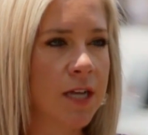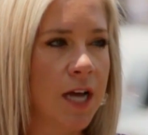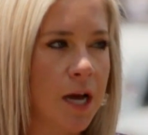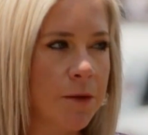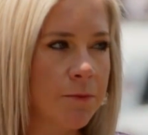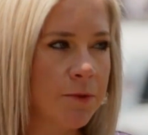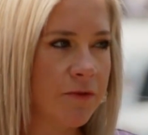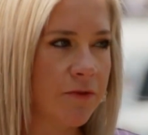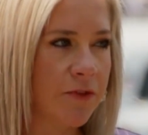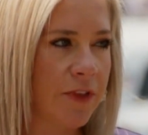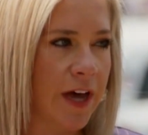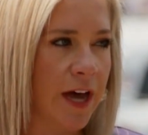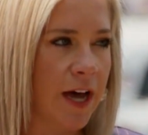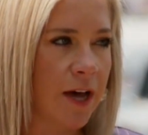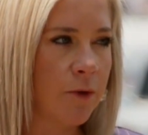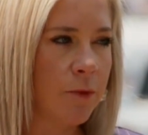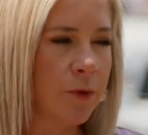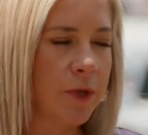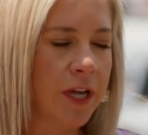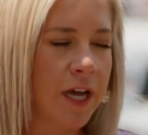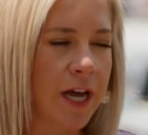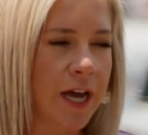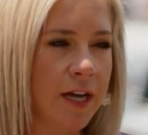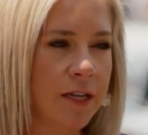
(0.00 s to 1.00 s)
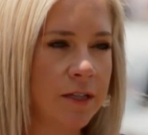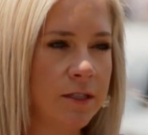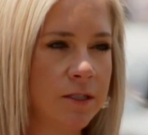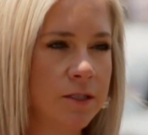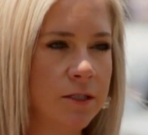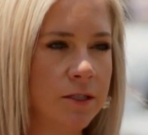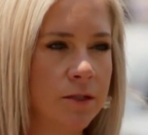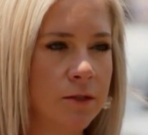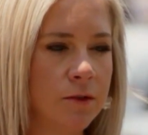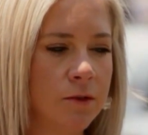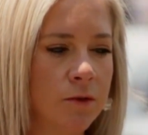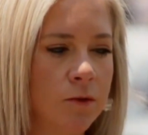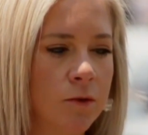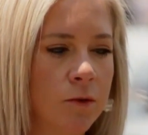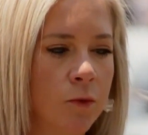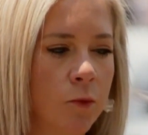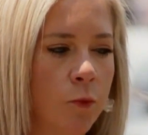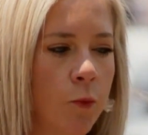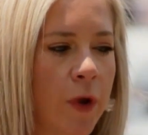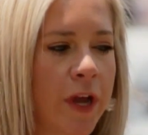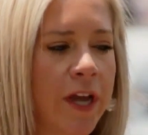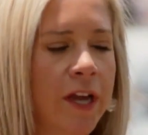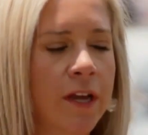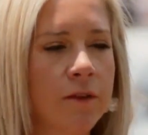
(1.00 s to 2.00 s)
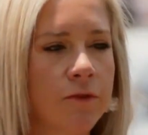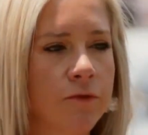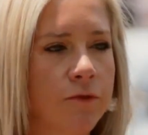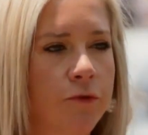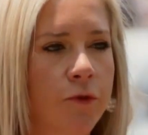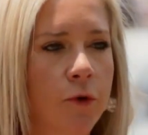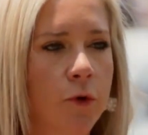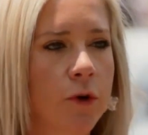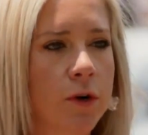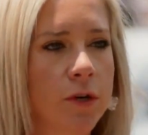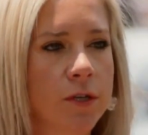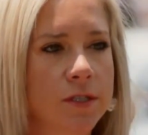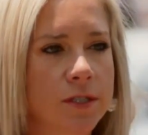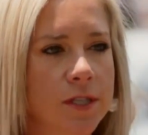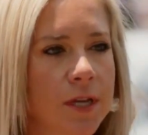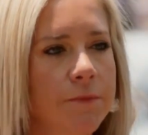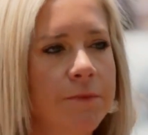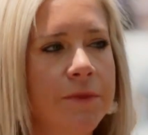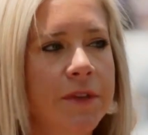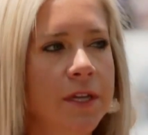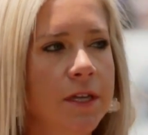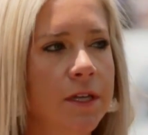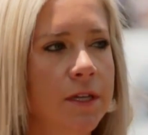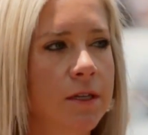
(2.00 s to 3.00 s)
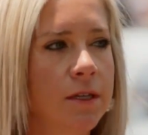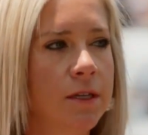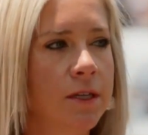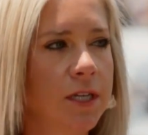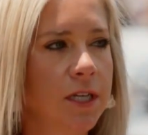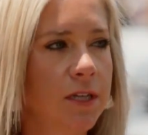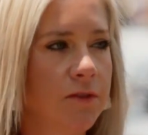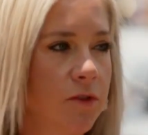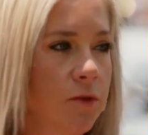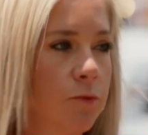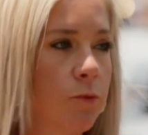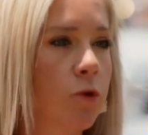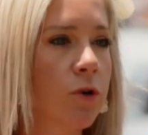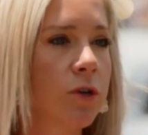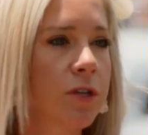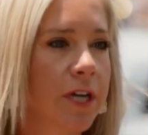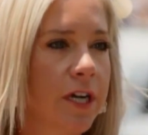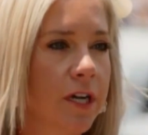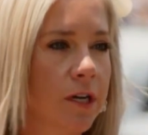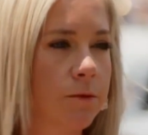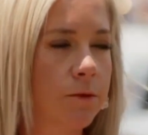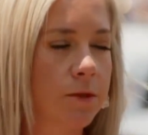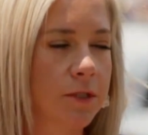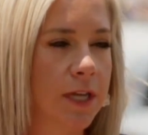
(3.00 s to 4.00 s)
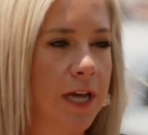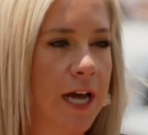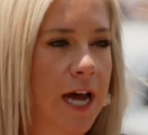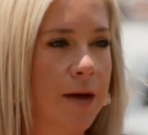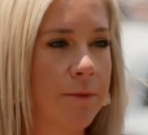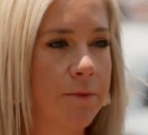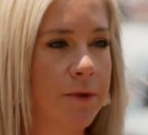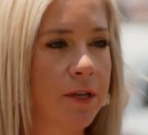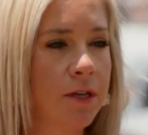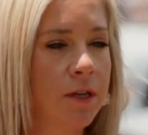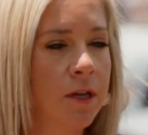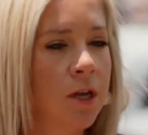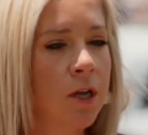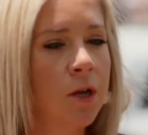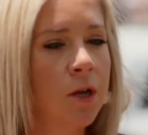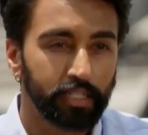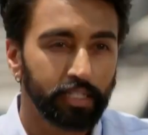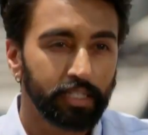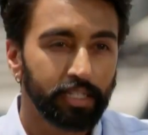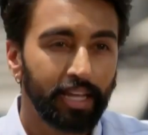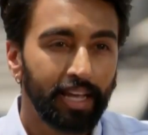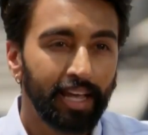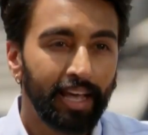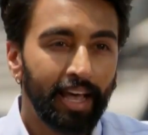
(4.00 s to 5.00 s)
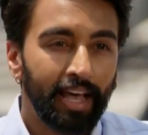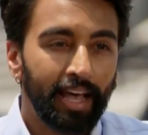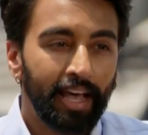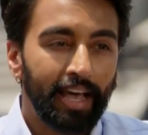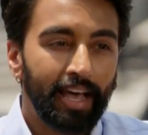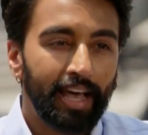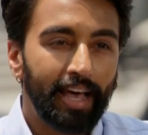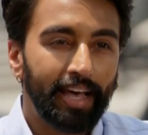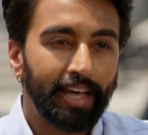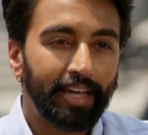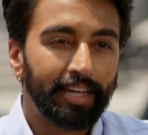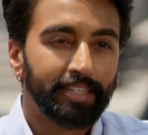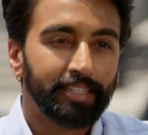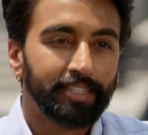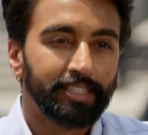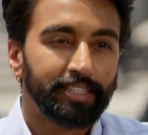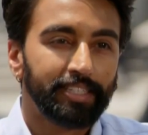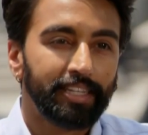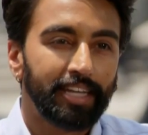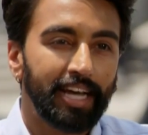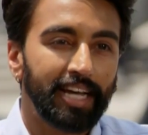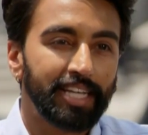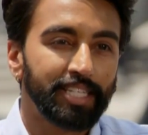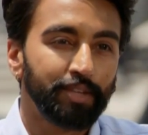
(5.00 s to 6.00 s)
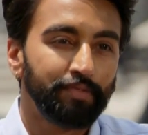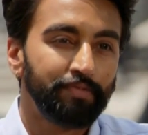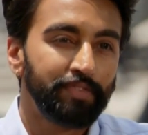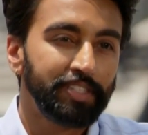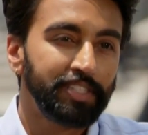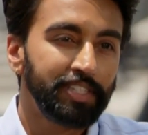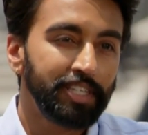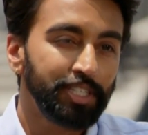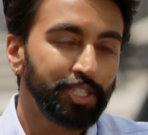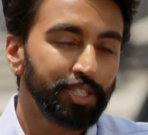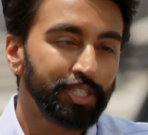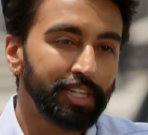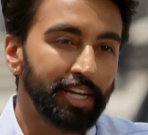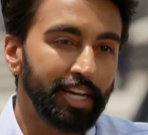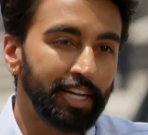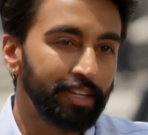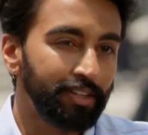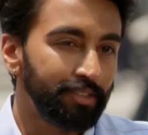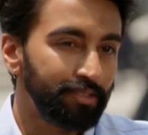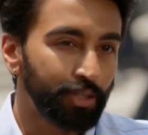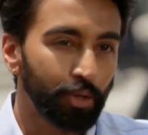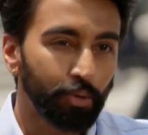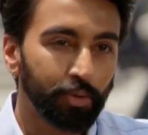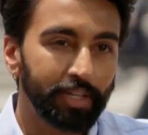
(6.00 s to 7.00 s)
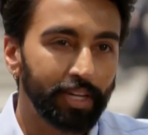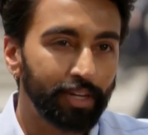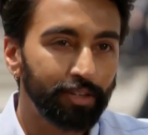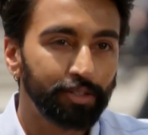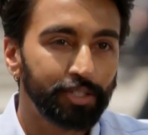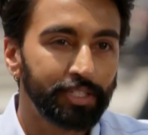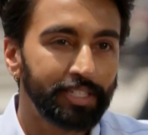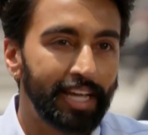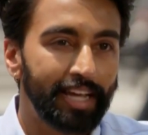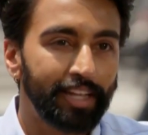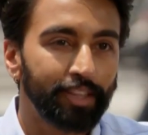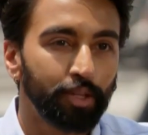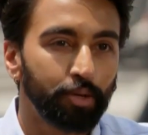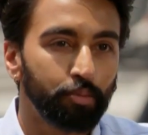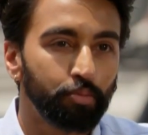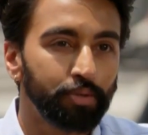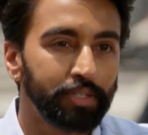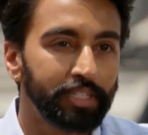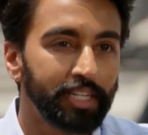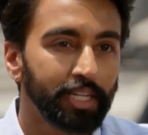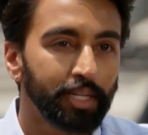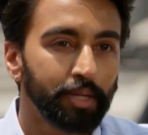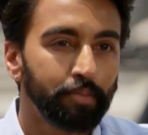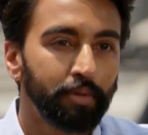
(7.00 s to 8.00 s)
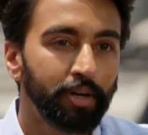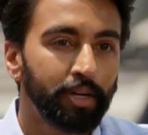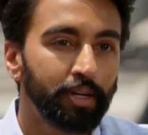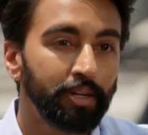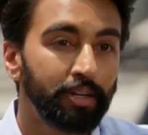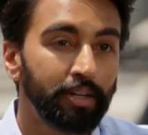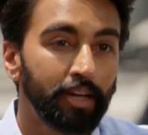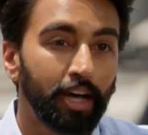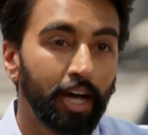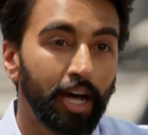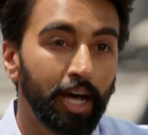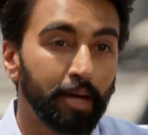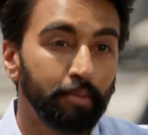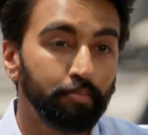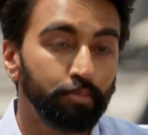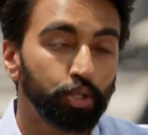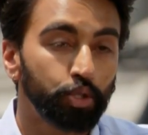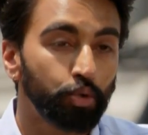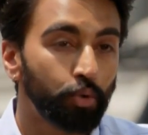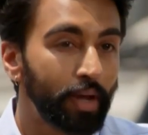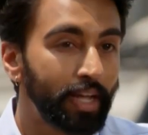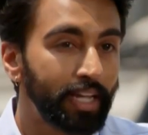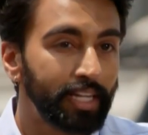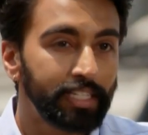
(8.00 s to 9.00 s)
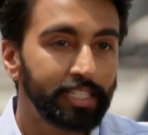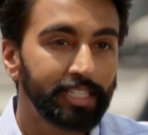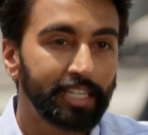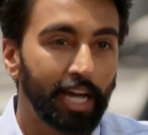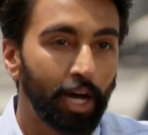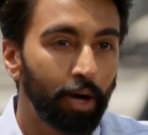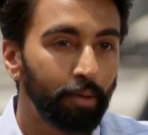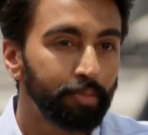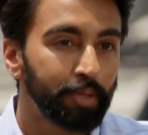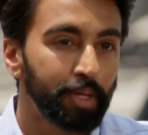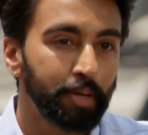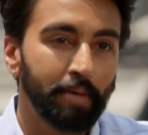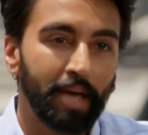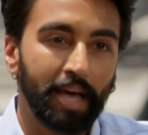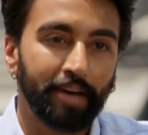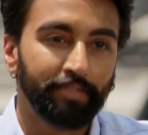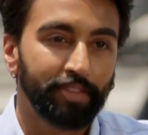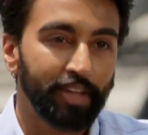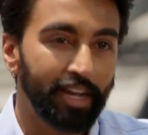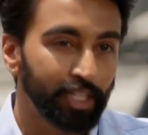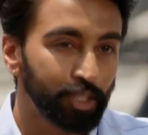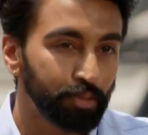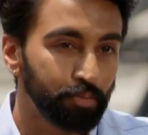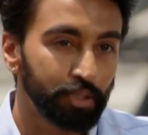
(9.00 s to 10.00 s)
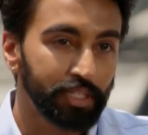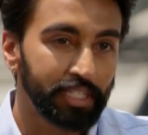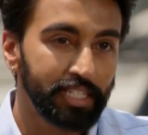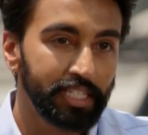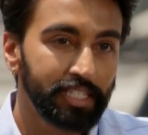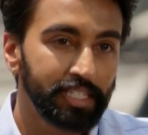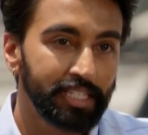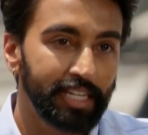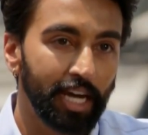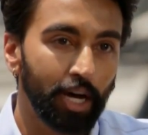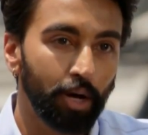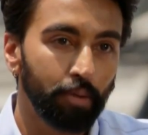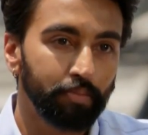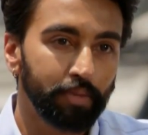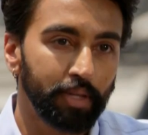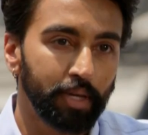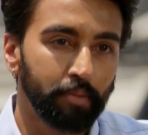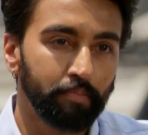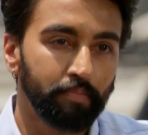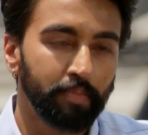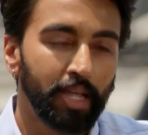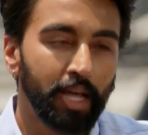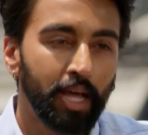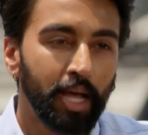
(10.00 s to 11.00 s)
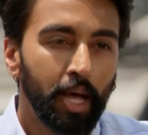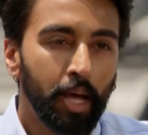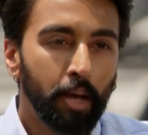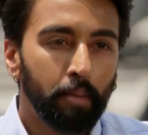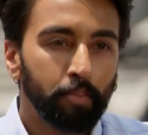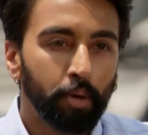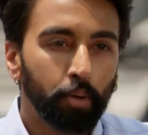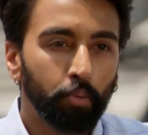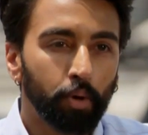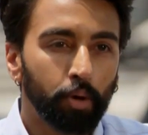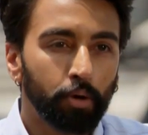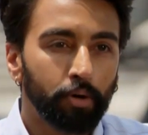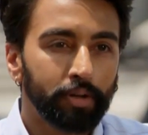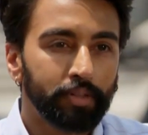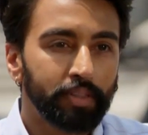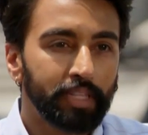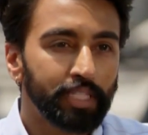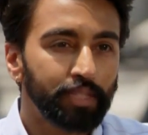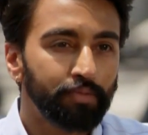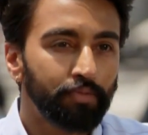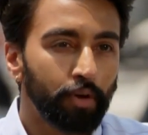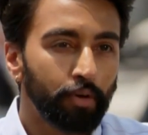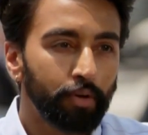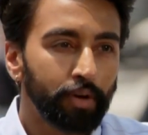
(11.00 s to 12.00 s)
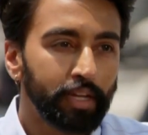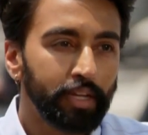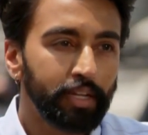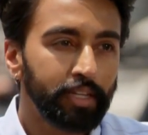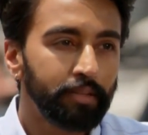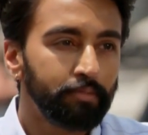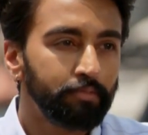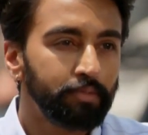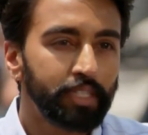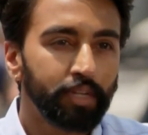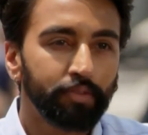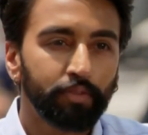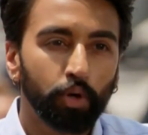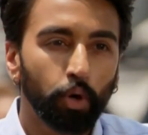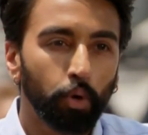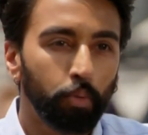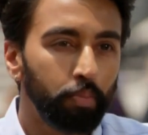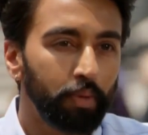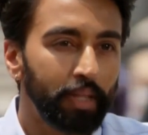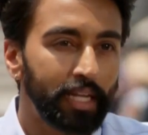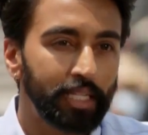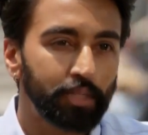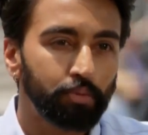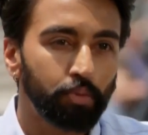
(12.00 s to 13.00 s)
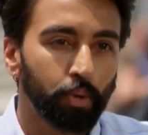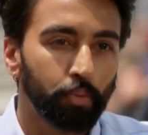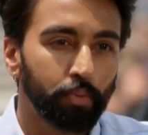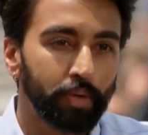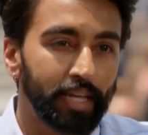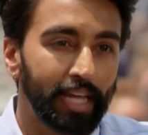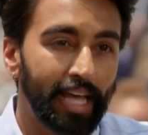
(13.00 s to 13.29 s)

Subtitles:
top of that, we had to wait for something even more terrible to happen. It's a scenario Dr. Bhavik Kumar, a provider based in Texas, knows too well. I have the expertise to help them, but we're in this very difficult place where we